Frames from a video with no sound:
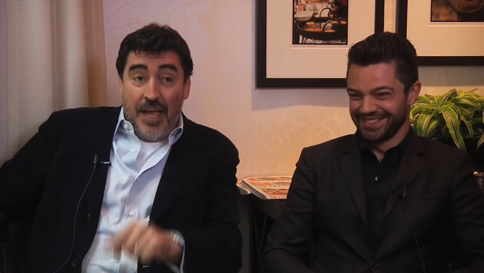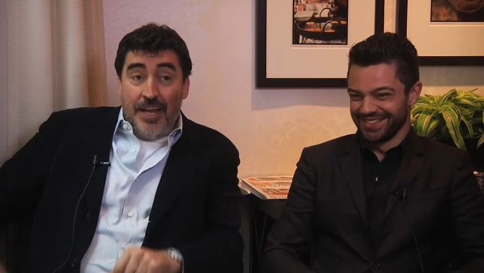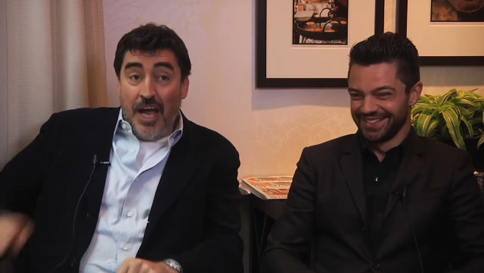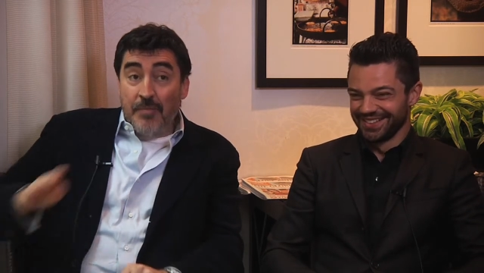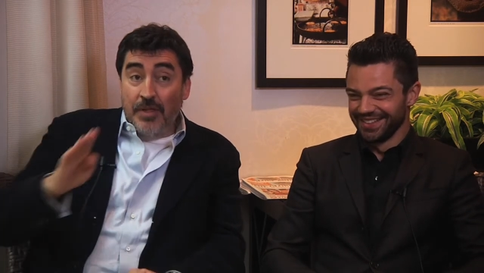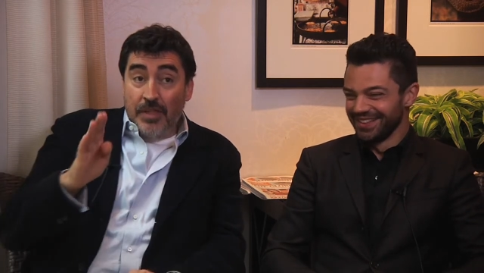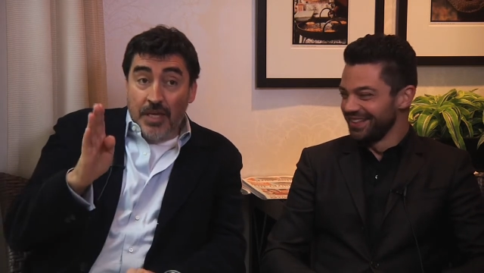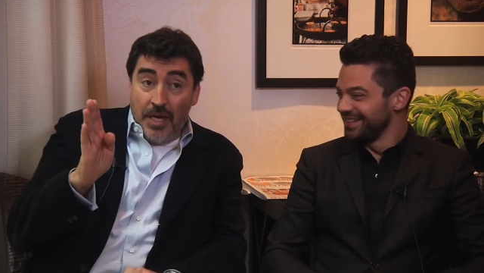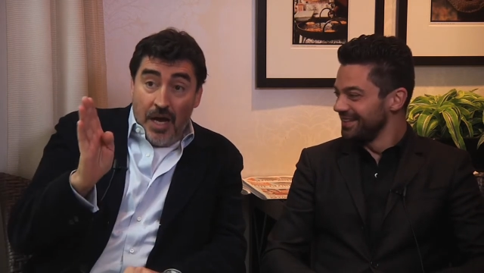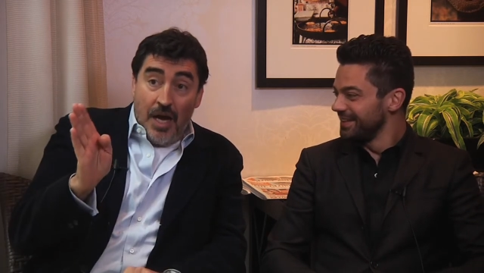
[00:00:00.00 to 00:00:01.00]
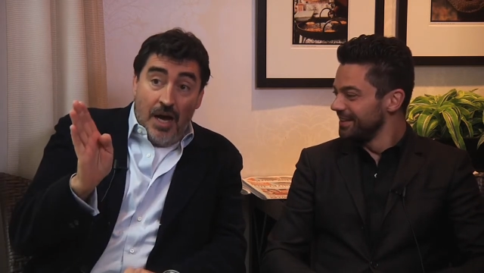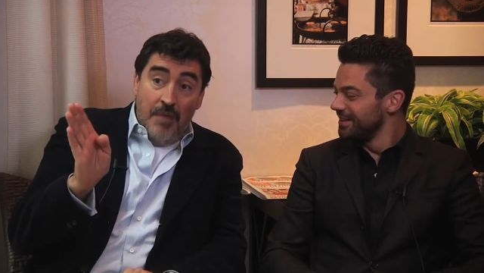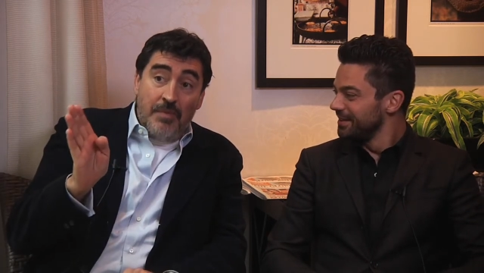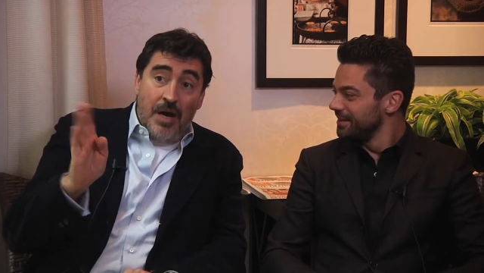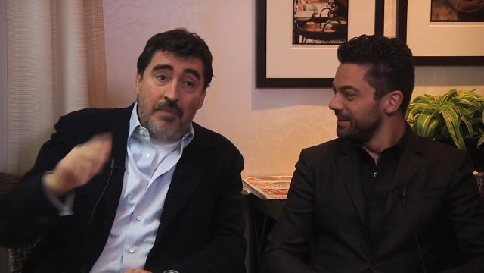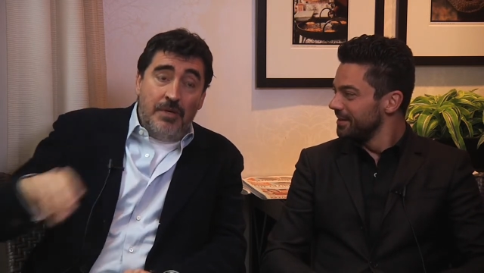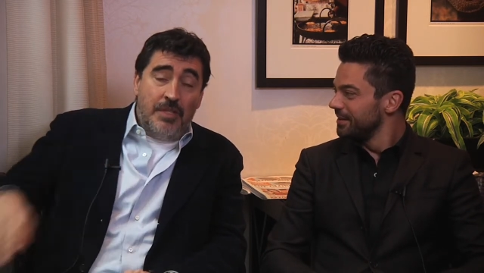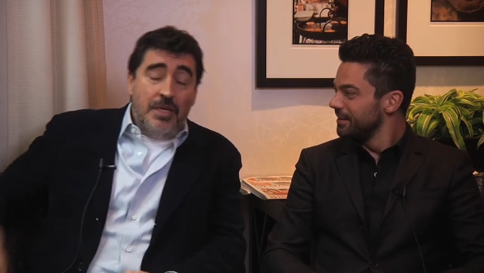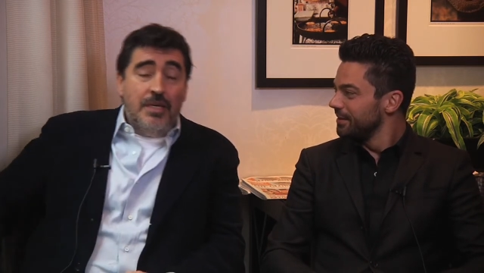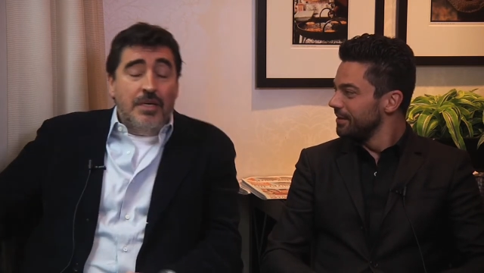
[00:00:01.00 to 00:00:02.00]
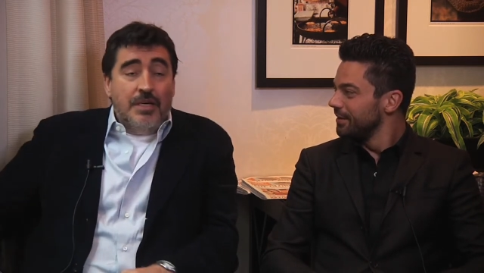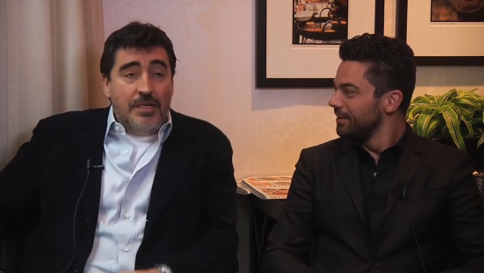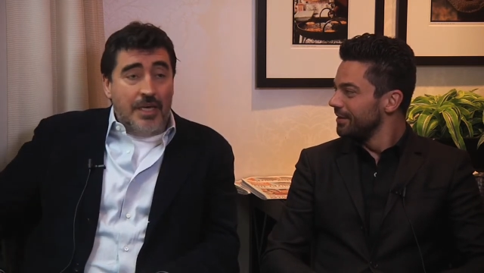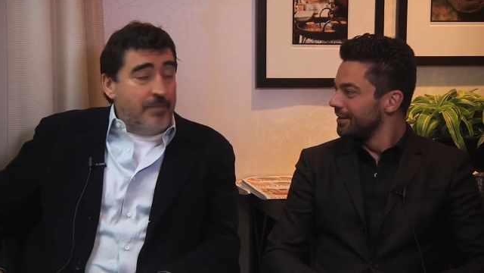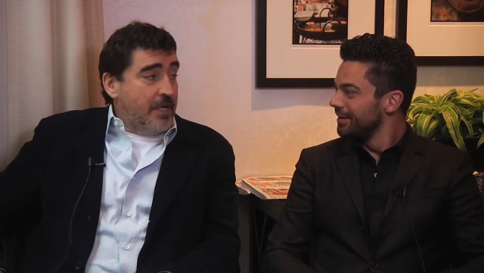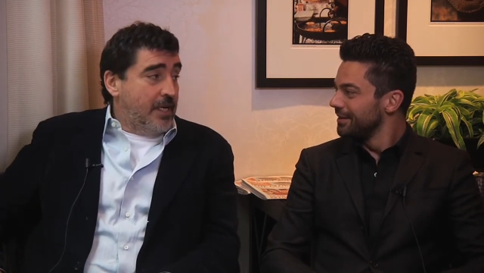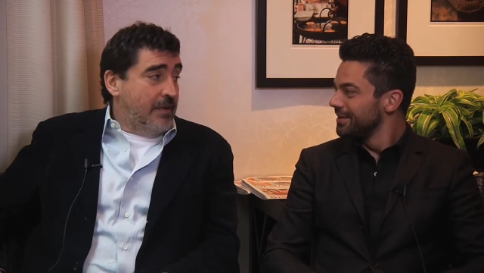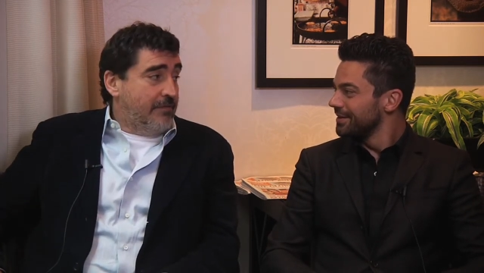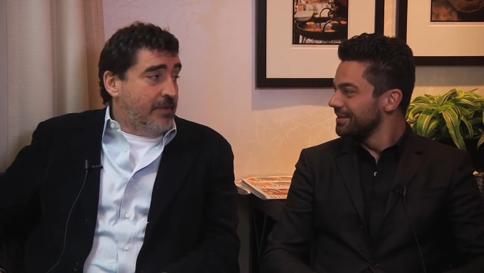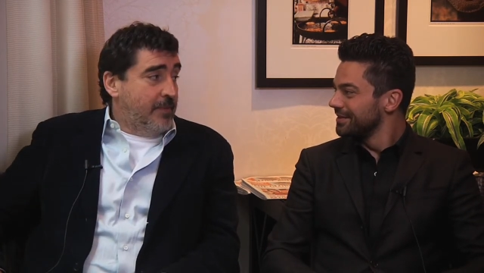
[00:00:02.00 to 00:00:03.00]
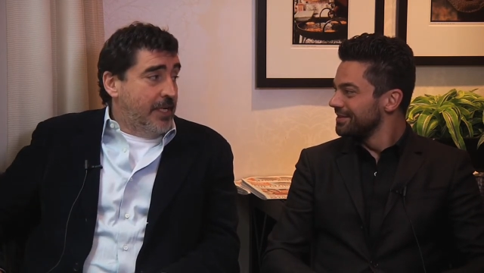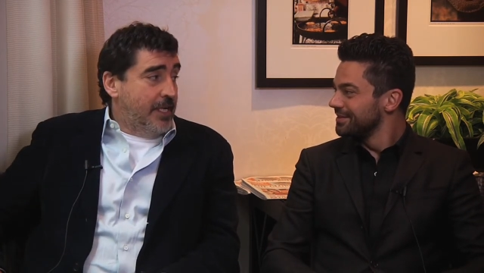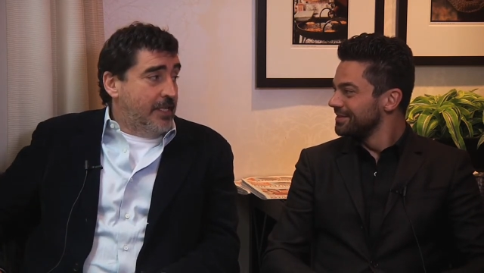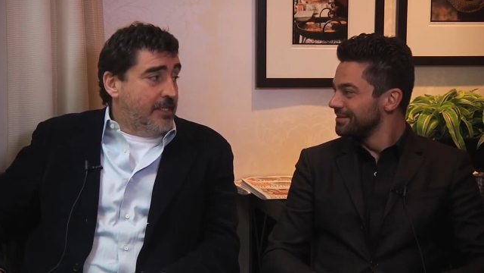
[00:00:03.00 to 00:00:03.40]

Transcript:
Speaker 1: And I'm at the I, am I'm, I'm at the uh, get me a young Fred Molina